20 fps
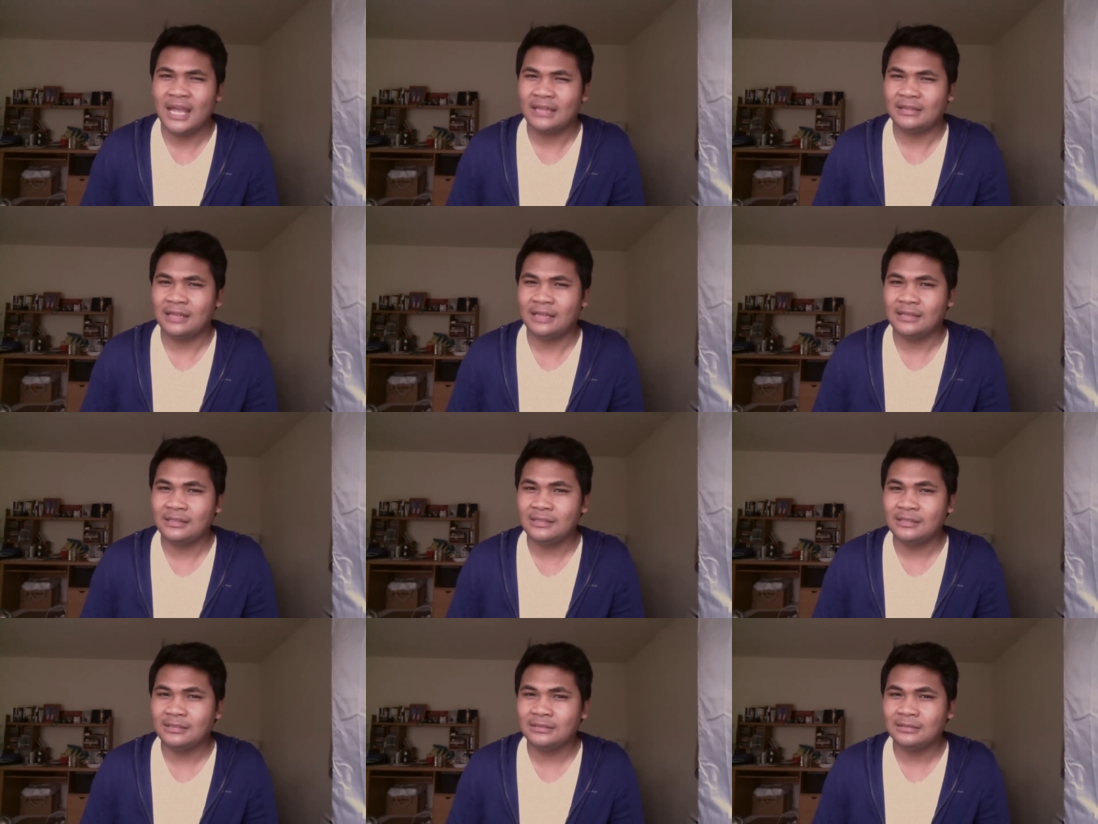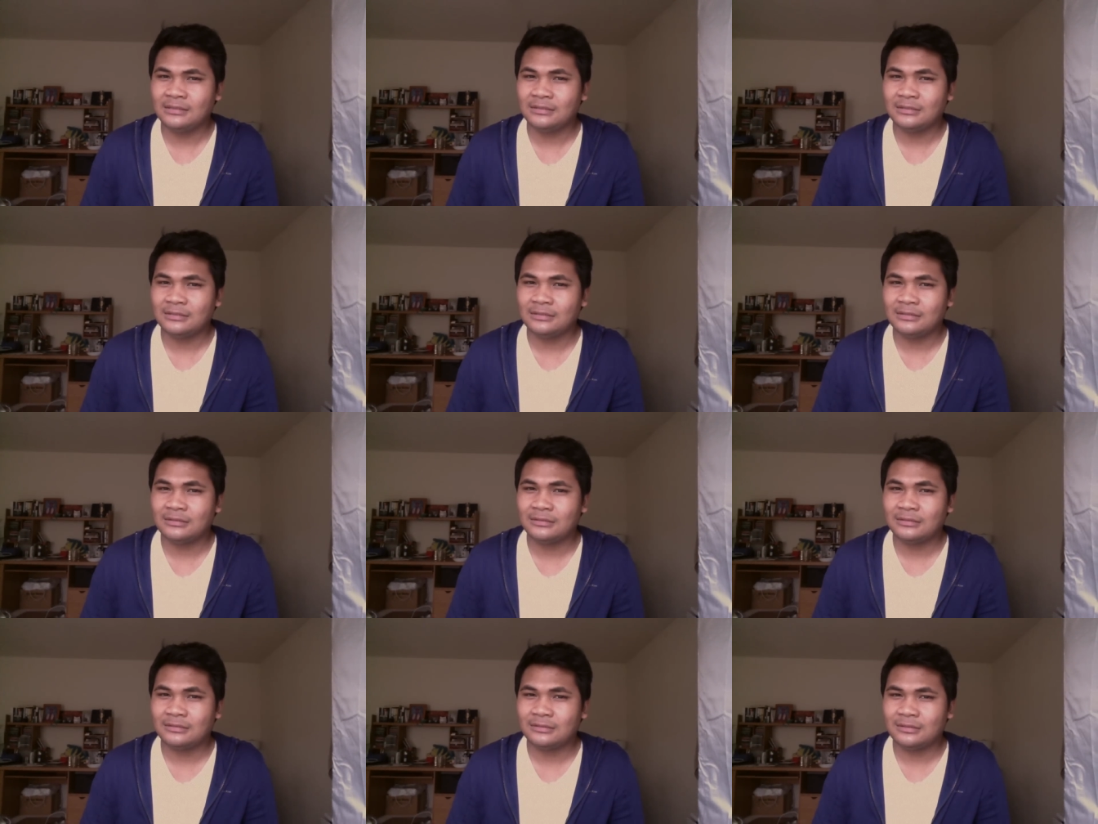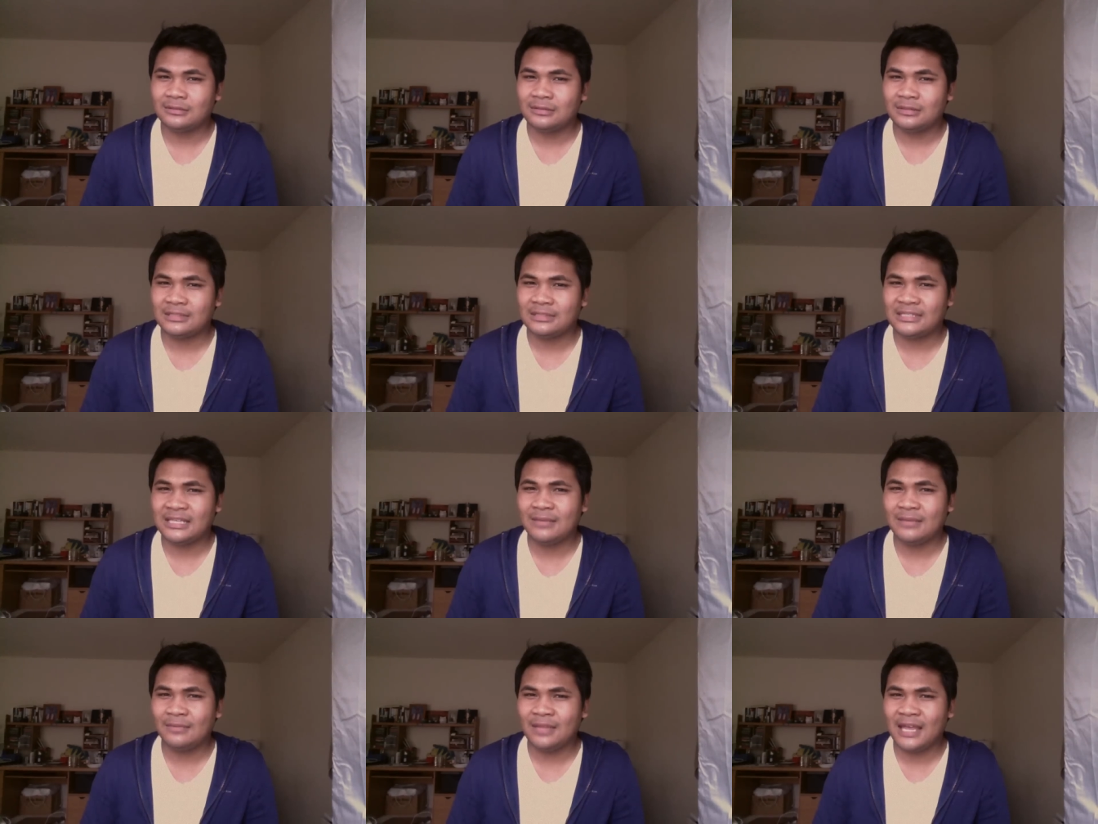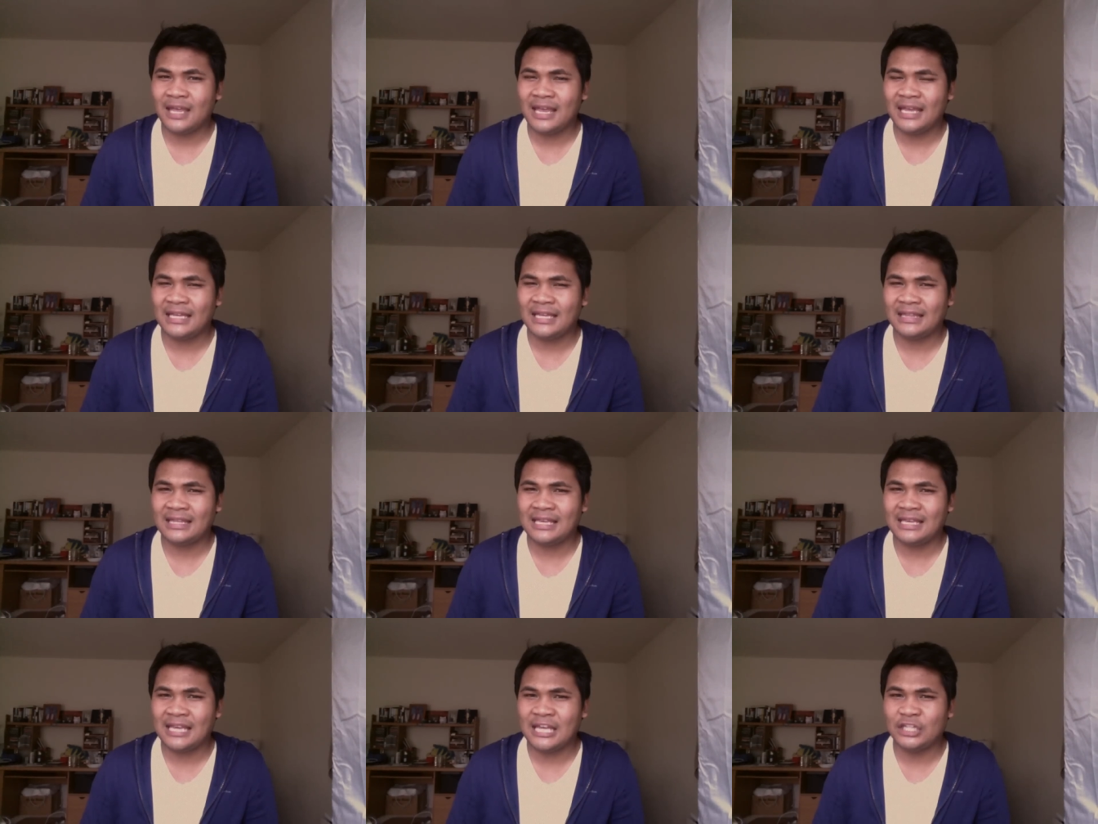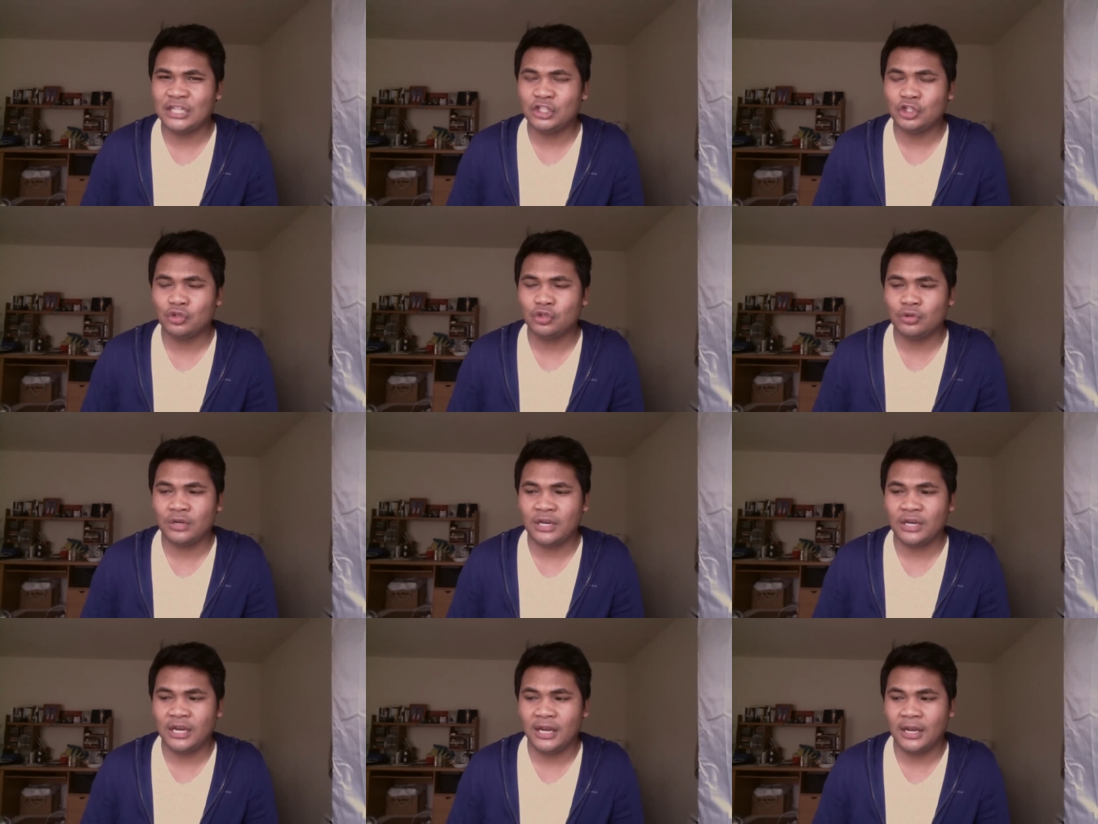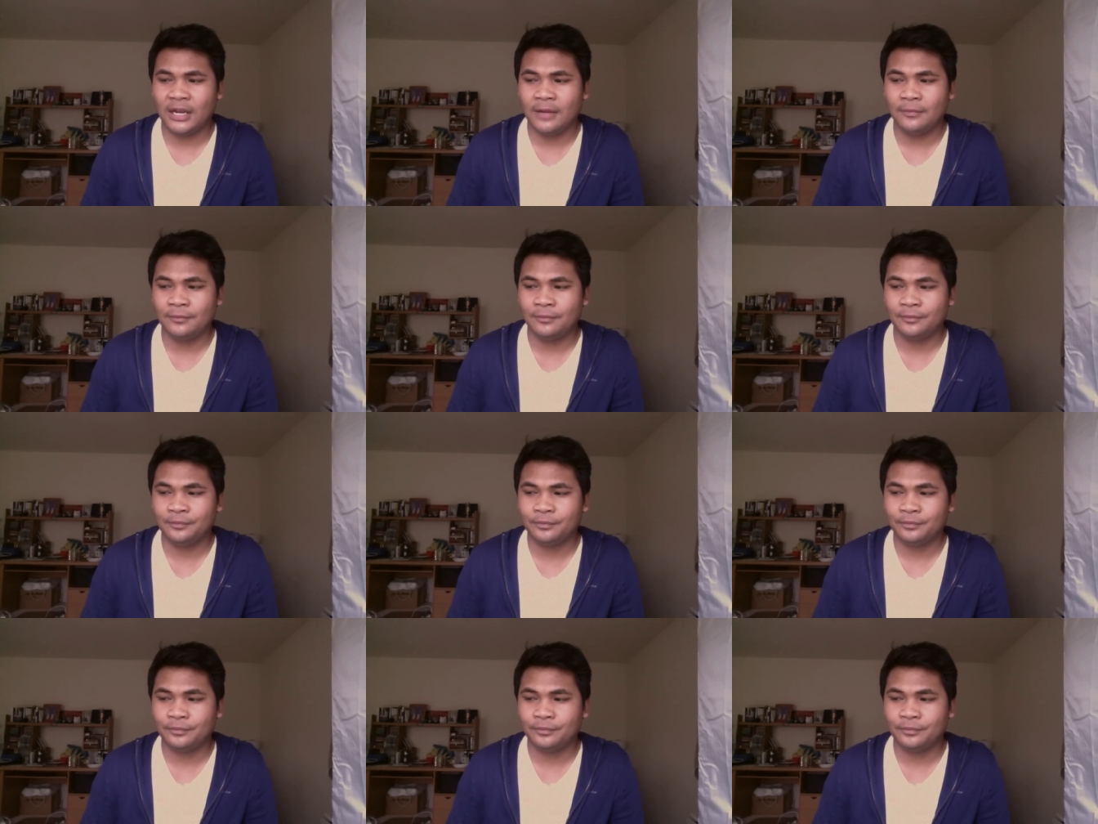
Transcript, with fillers: Doesn't seem like the injury